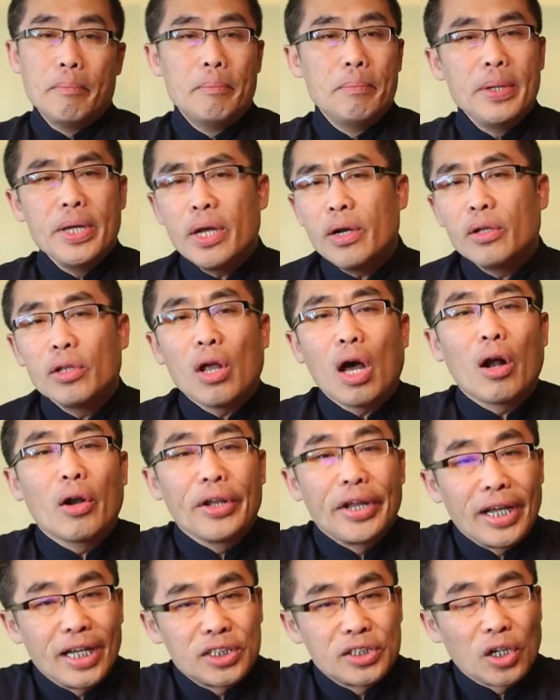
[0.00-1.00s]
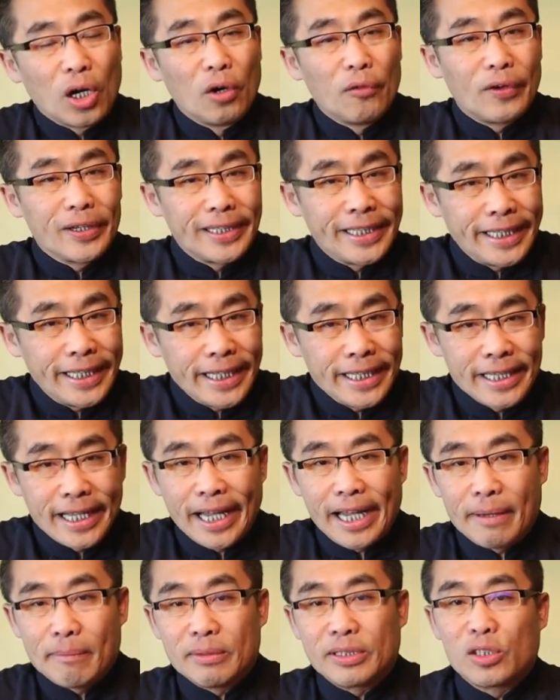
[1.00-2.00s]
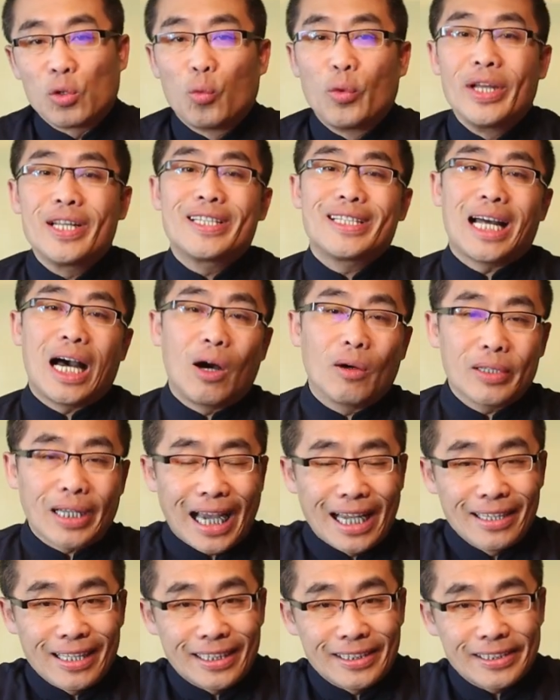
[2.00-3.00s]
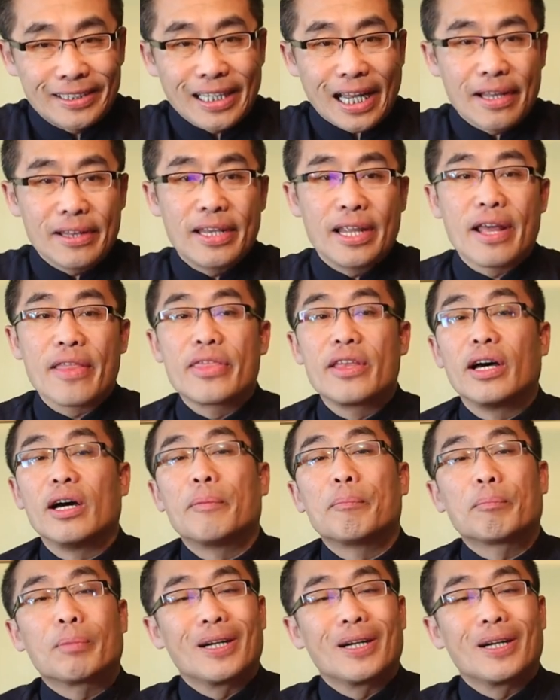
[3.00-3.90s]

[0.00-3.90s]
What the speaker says: Mere knowledge of tea names without understanding the